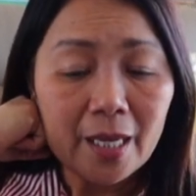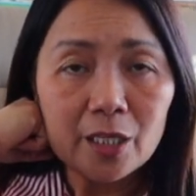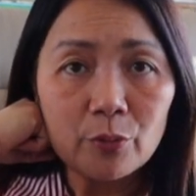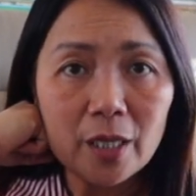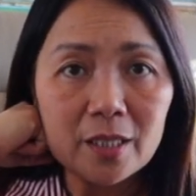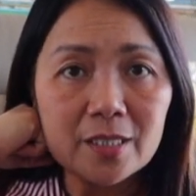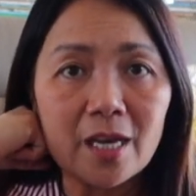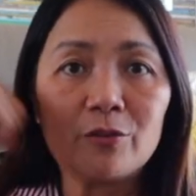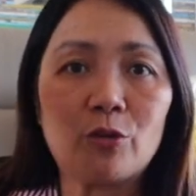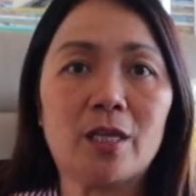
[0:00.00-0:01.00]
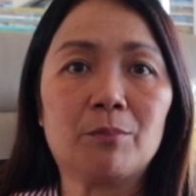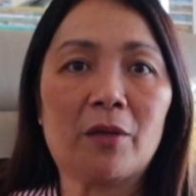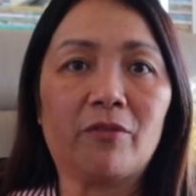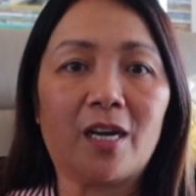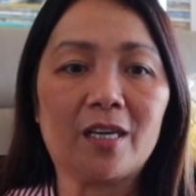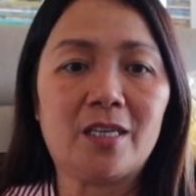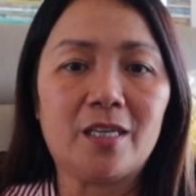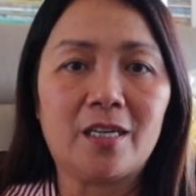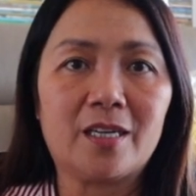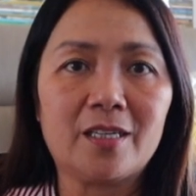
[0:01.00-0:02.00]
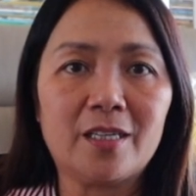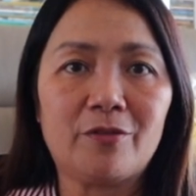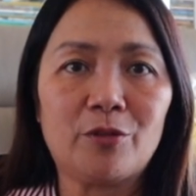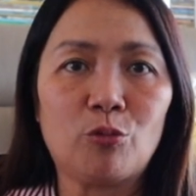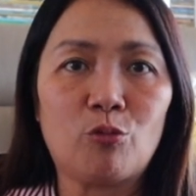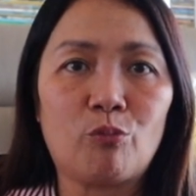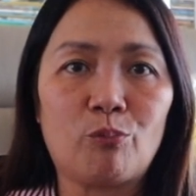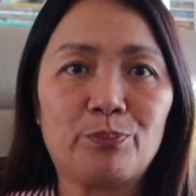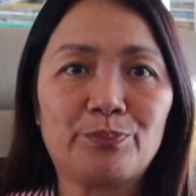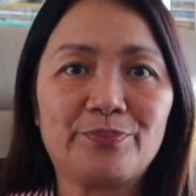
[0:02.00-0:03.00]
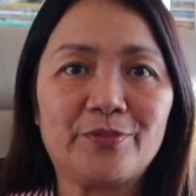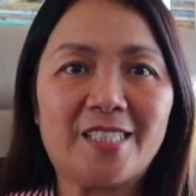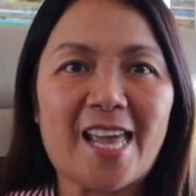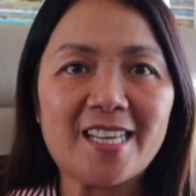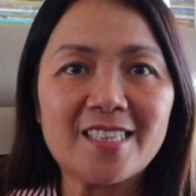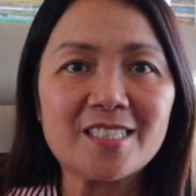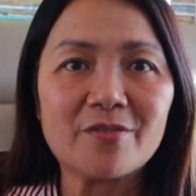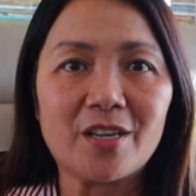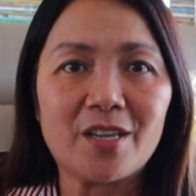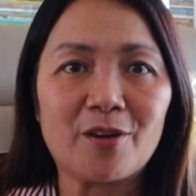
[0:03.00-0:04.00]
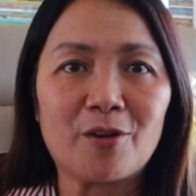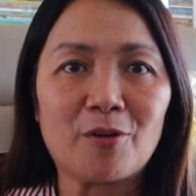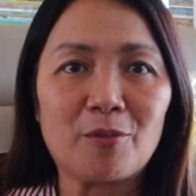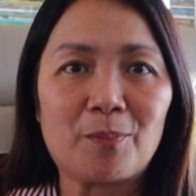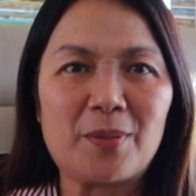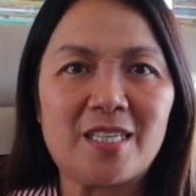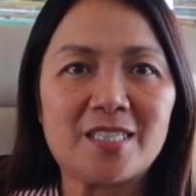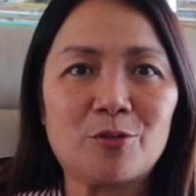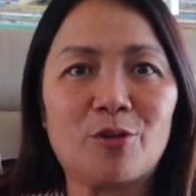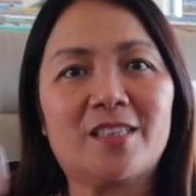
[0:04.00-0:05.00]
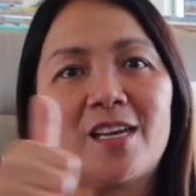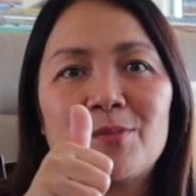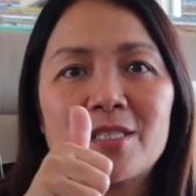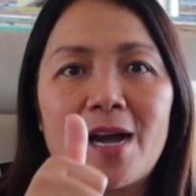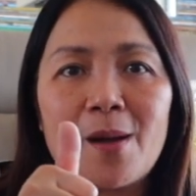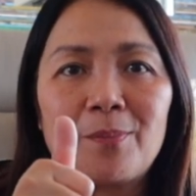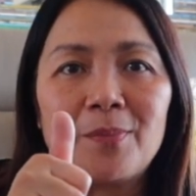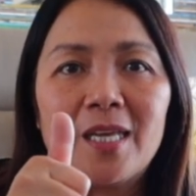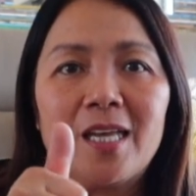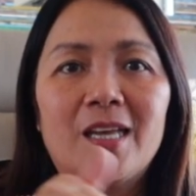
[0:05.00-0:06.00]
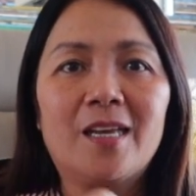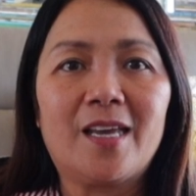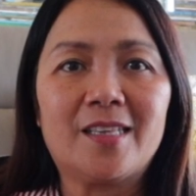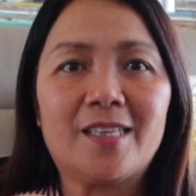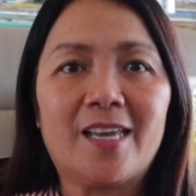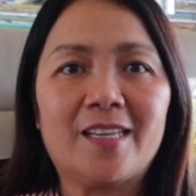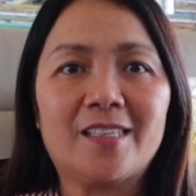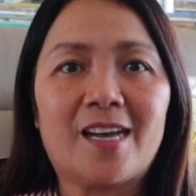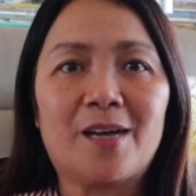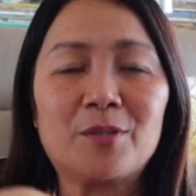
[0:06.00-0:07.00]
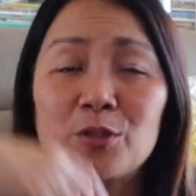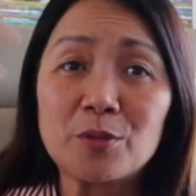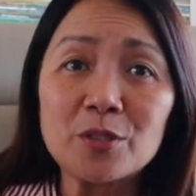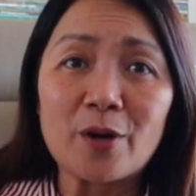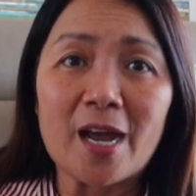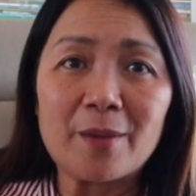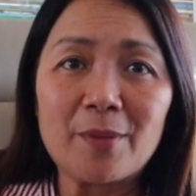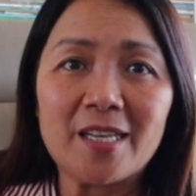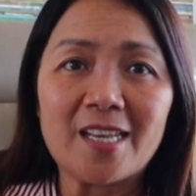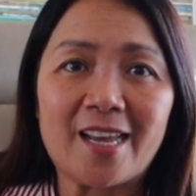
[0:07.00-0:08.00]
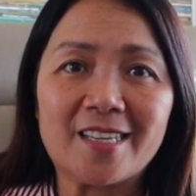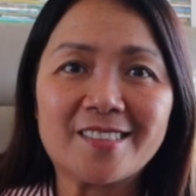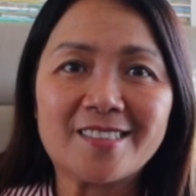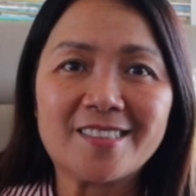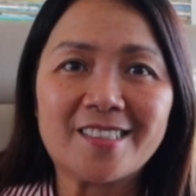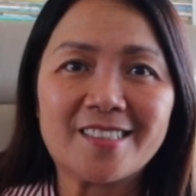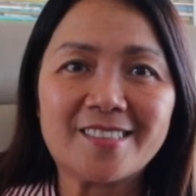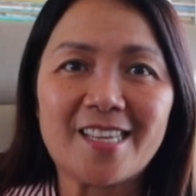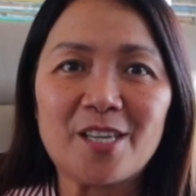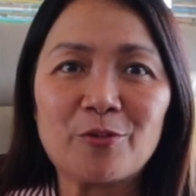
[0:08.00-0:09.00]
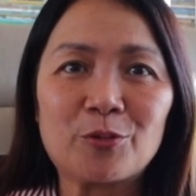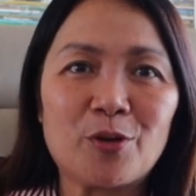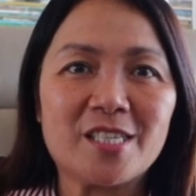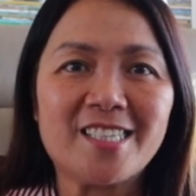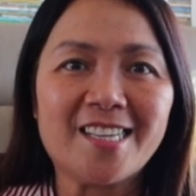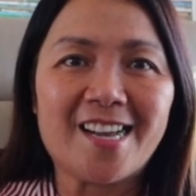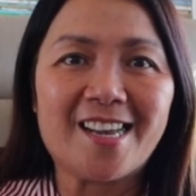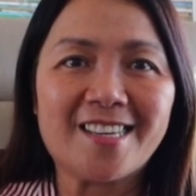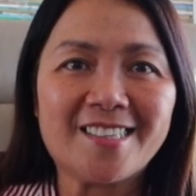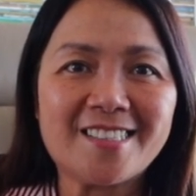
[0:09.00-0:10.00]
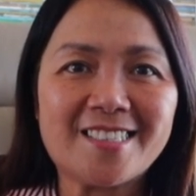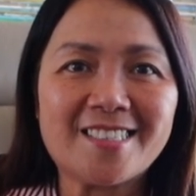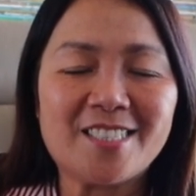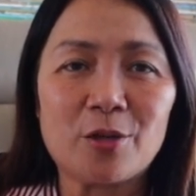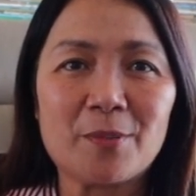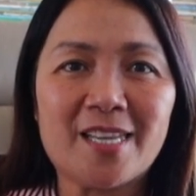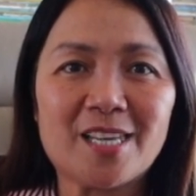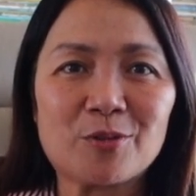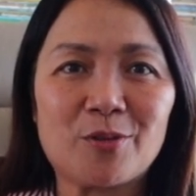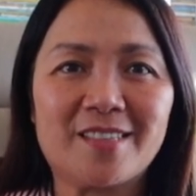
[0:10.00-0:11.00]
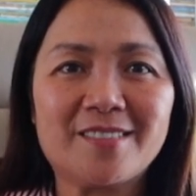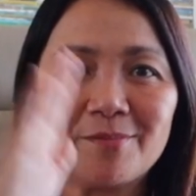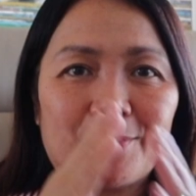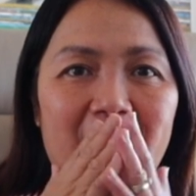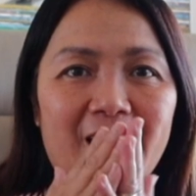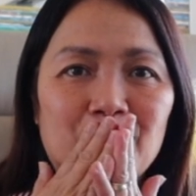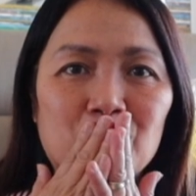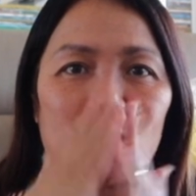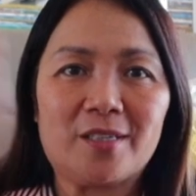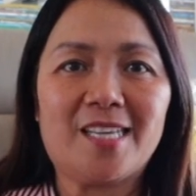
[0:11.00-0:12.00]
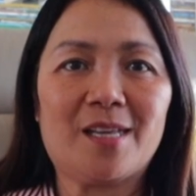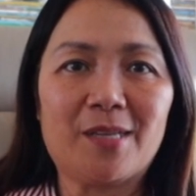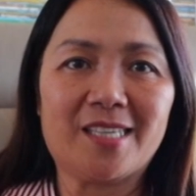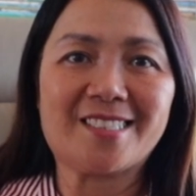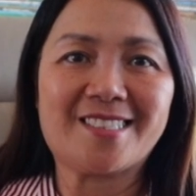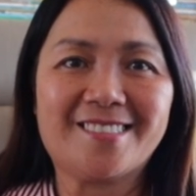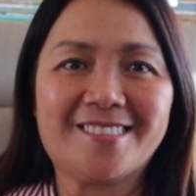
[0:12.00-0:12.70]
Anyways, I have to end my vlog here. If you like this video, please do a thumbs up. And then, subscribe and like. Thank you for watching, guys. See you in my next one. Bye. God bless.